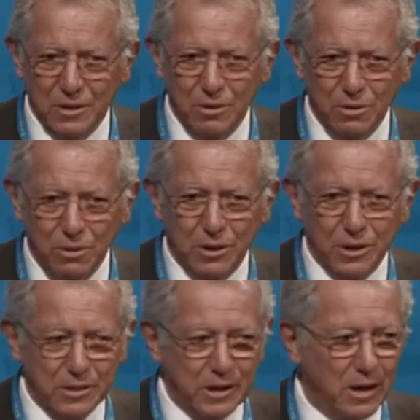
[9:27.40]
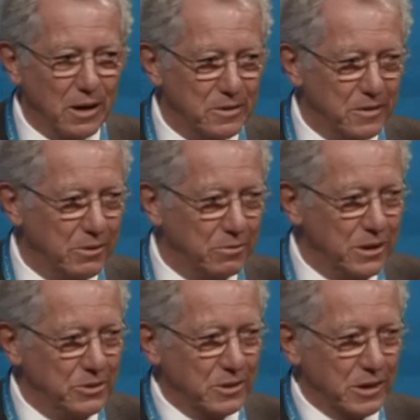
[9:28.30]
You look at the Arctic
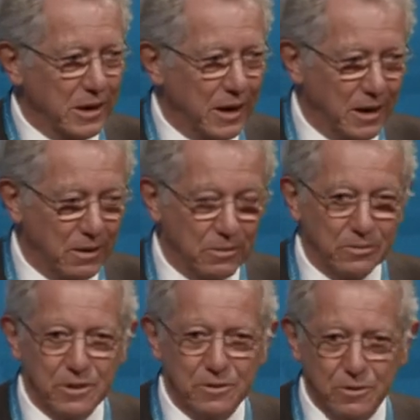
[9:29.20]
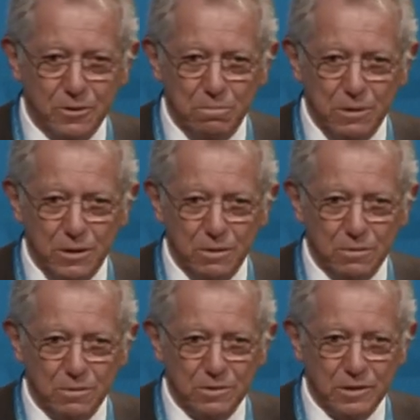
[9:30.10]
region and how this could be
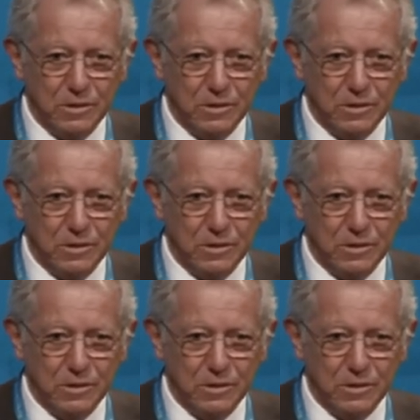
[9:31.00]
used.